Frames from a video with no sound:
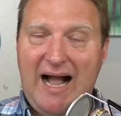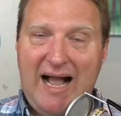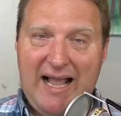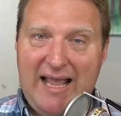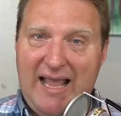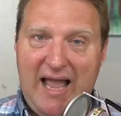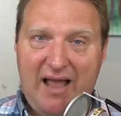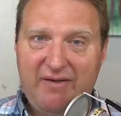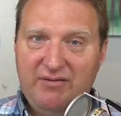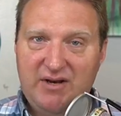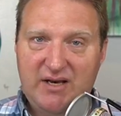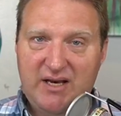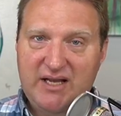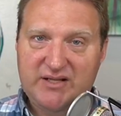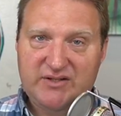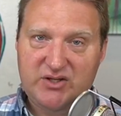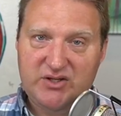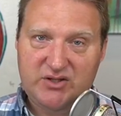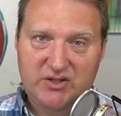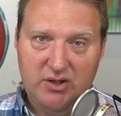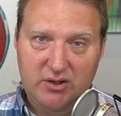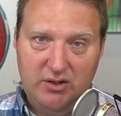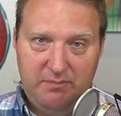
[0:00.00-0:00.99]
I haven't
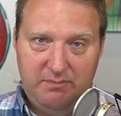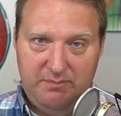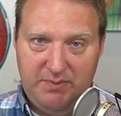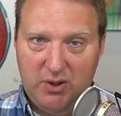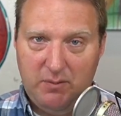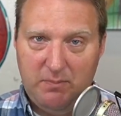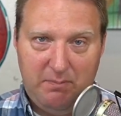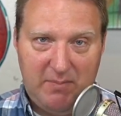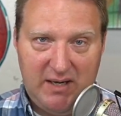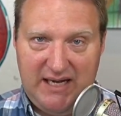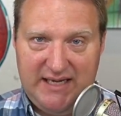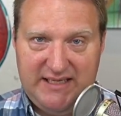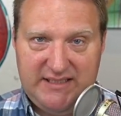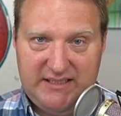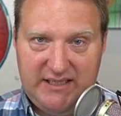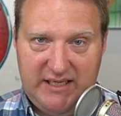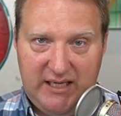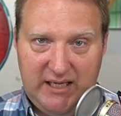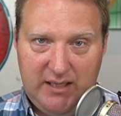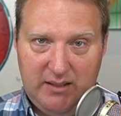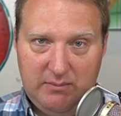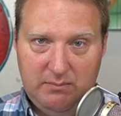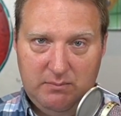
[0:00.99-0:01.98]
necessarily built my
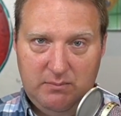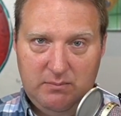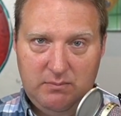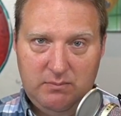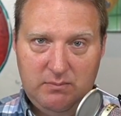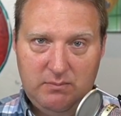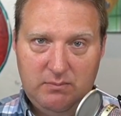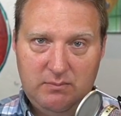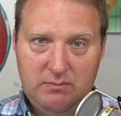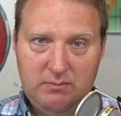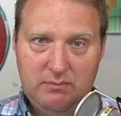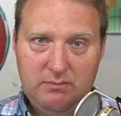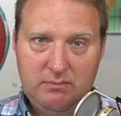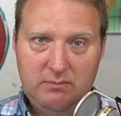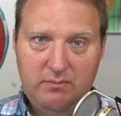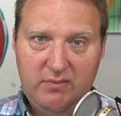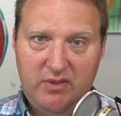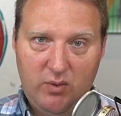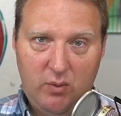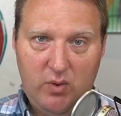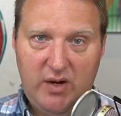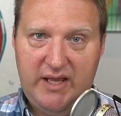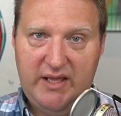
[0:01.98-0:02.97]
team
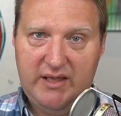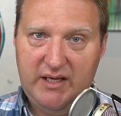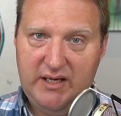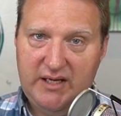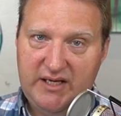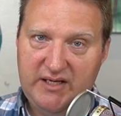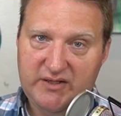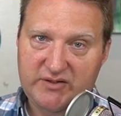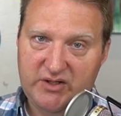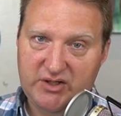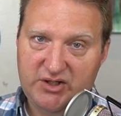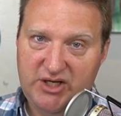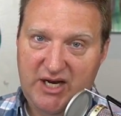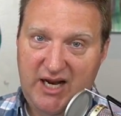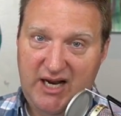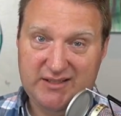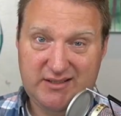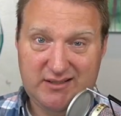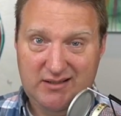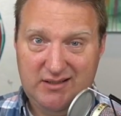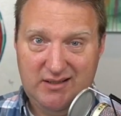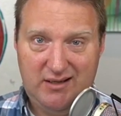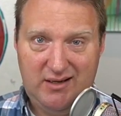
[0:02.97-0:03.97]
the way that he
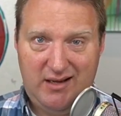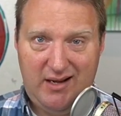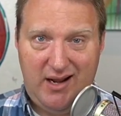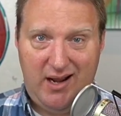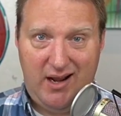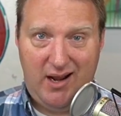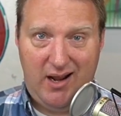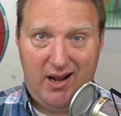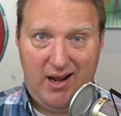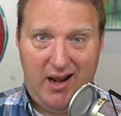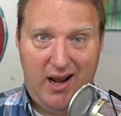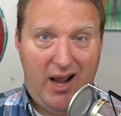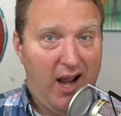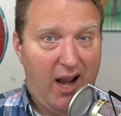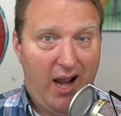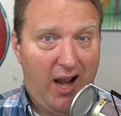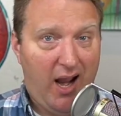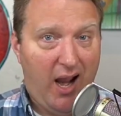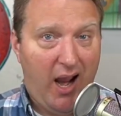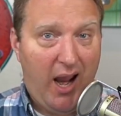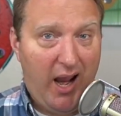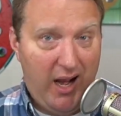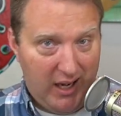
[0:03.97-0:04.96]
suggests.
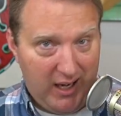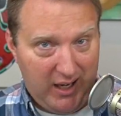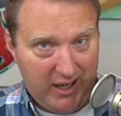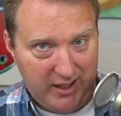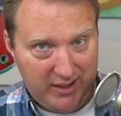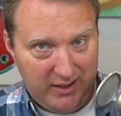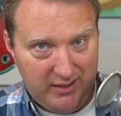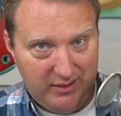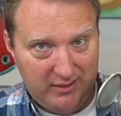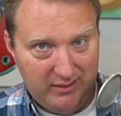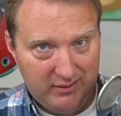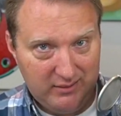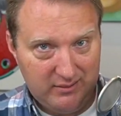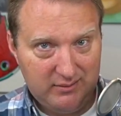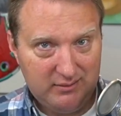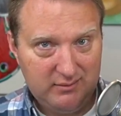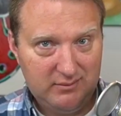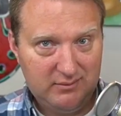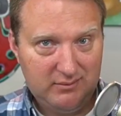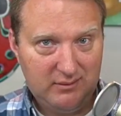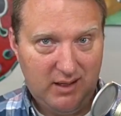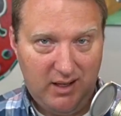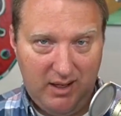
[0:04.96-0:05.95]
And
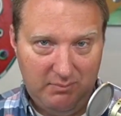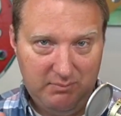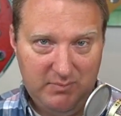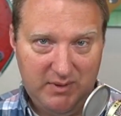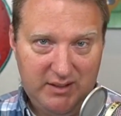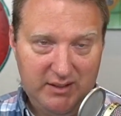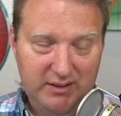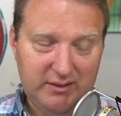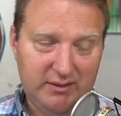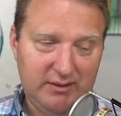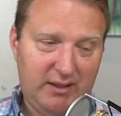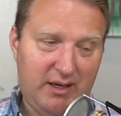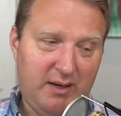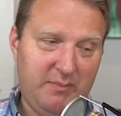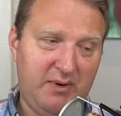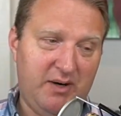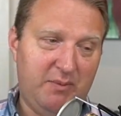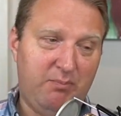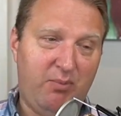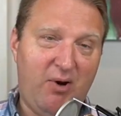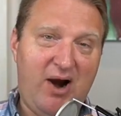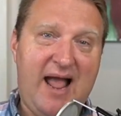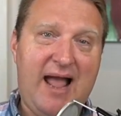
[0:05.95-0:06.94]
I'm gonna
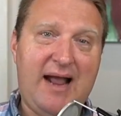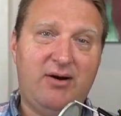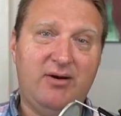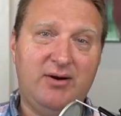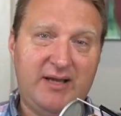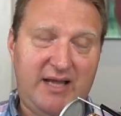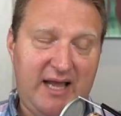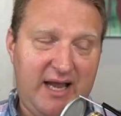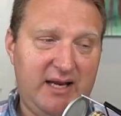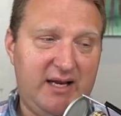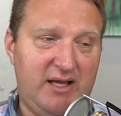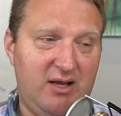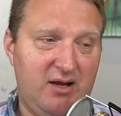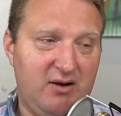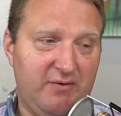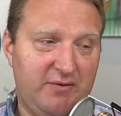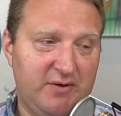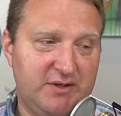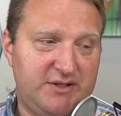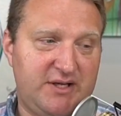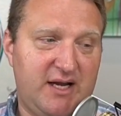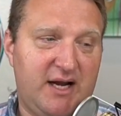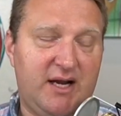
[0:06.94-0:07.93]
I'm gonna brag on Katie
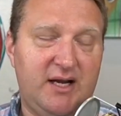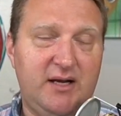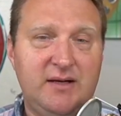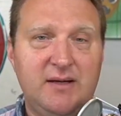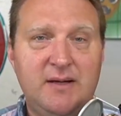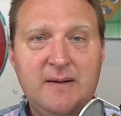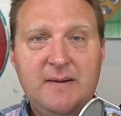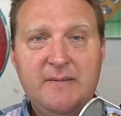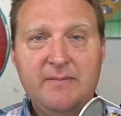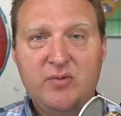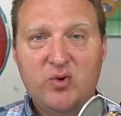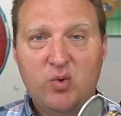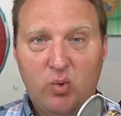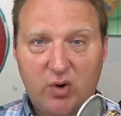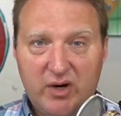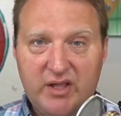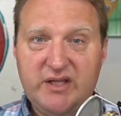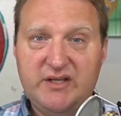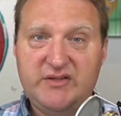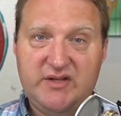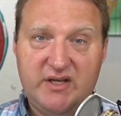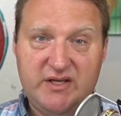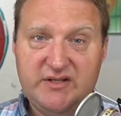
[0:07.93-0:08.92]
here for a second.
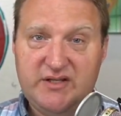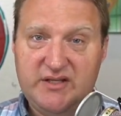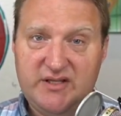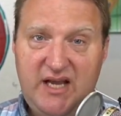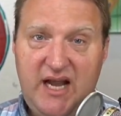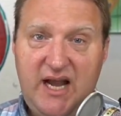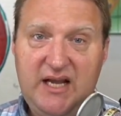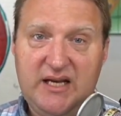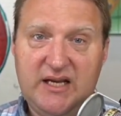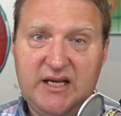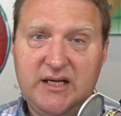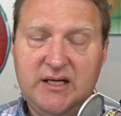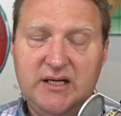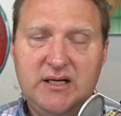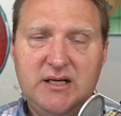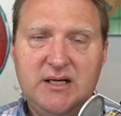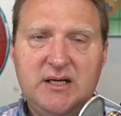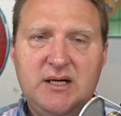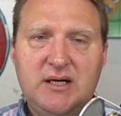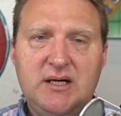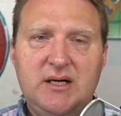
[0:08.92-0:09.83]
One of these things is Katie.